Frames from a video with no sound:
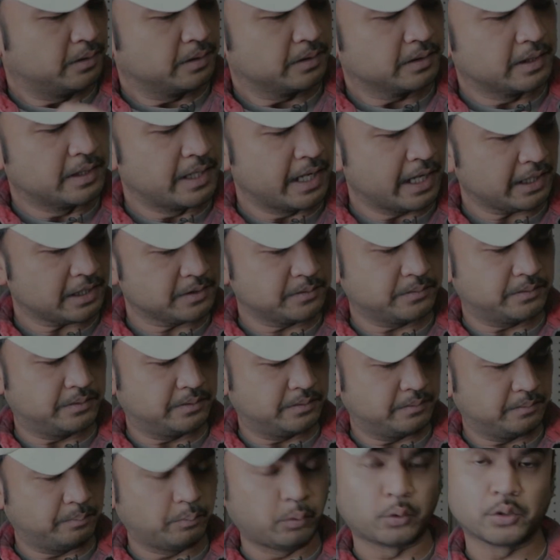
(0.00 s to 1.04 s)
the next
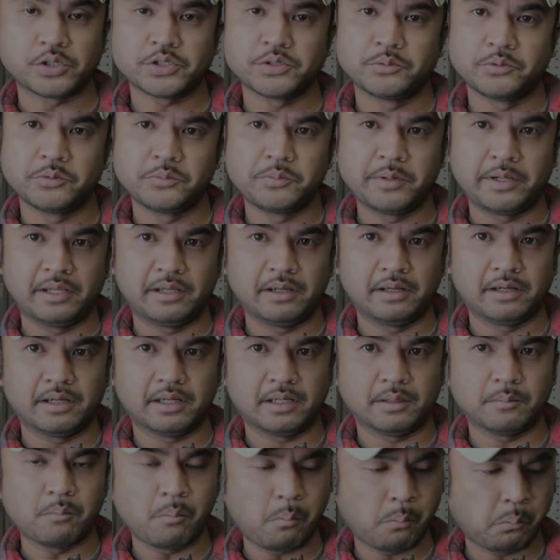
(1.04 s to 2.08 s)
portion will be
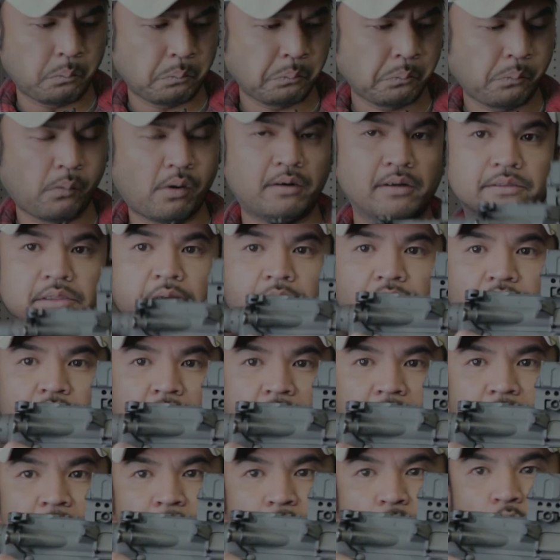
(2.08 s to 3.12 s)
the
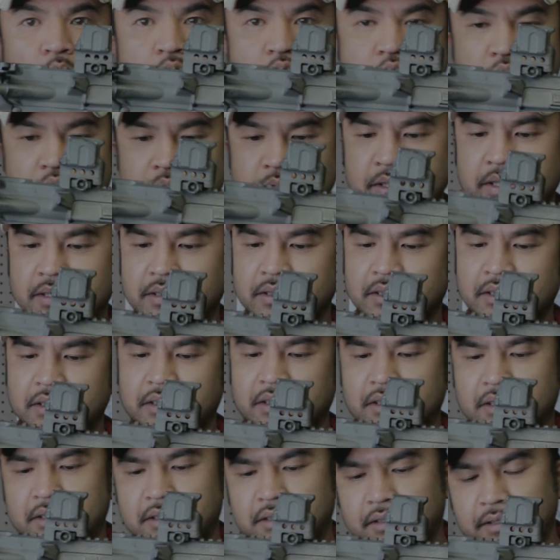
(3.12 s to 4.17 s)
firing portion of it.
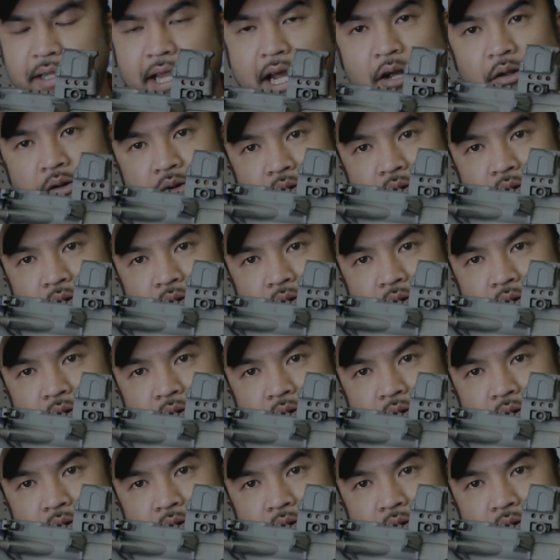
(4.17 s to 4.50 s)
Now